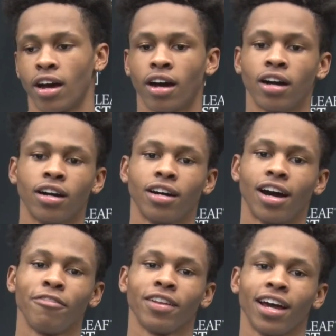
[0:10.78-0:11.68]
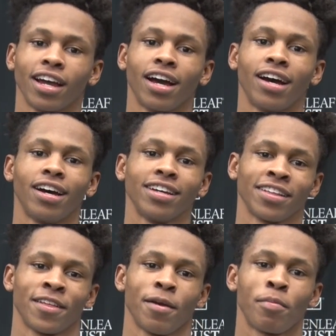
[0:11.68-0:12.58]
I feel like I
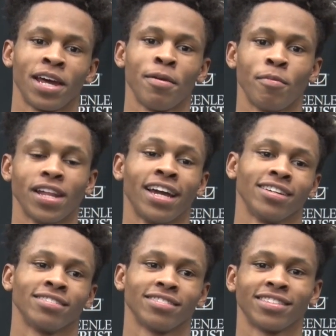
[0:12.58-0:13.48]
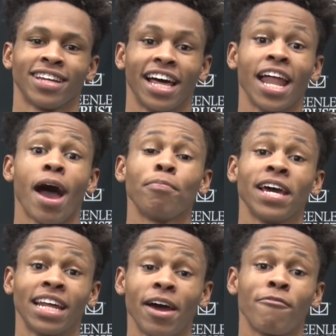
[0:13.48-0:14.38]
played like a lot. I
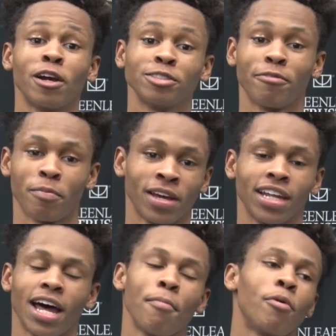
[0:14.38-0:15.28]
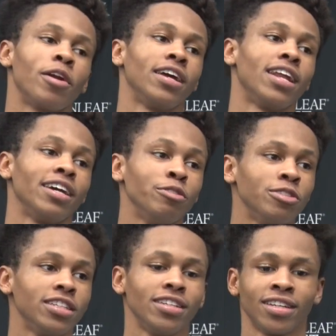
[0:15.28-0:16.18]
played a lot more than I
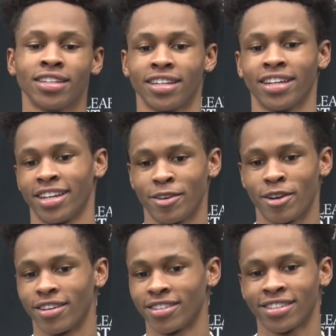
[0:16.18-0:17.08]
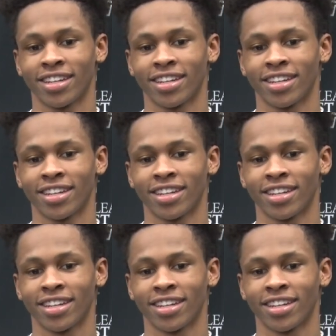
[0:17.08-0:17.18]
usually, I